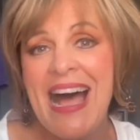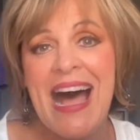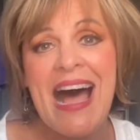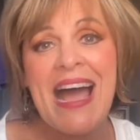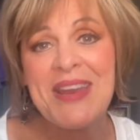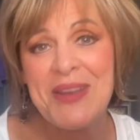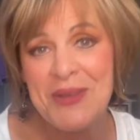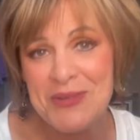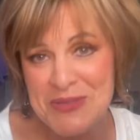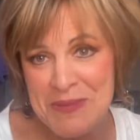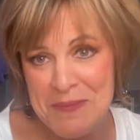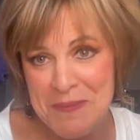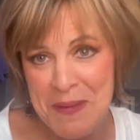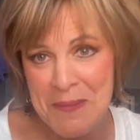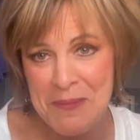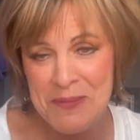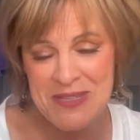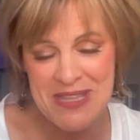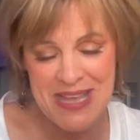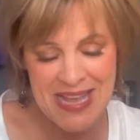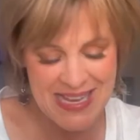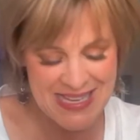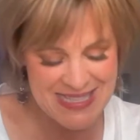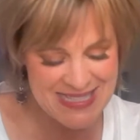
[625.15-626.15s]
I know some people,
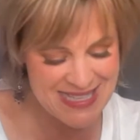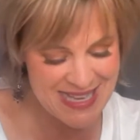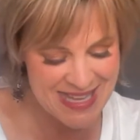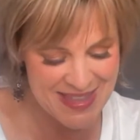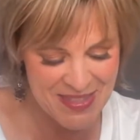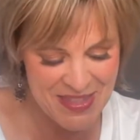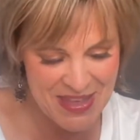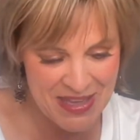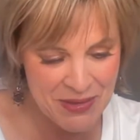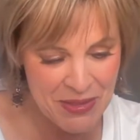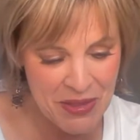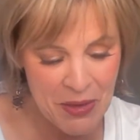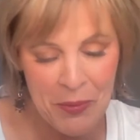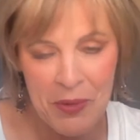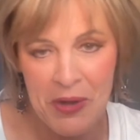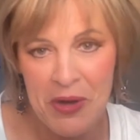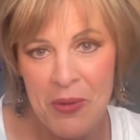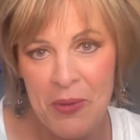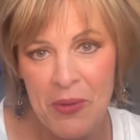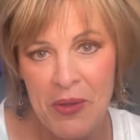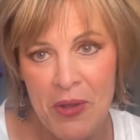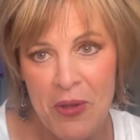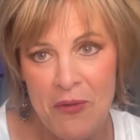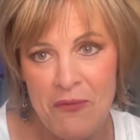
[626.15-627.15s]
like I said, think that we're
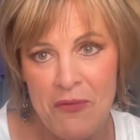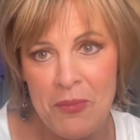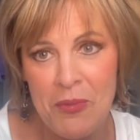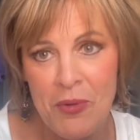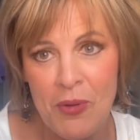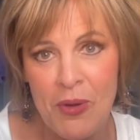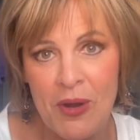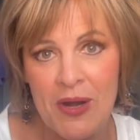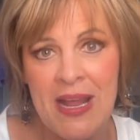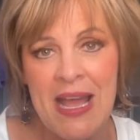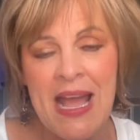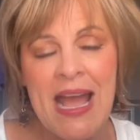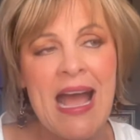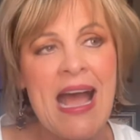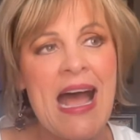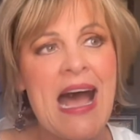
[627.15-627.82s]
going overboard.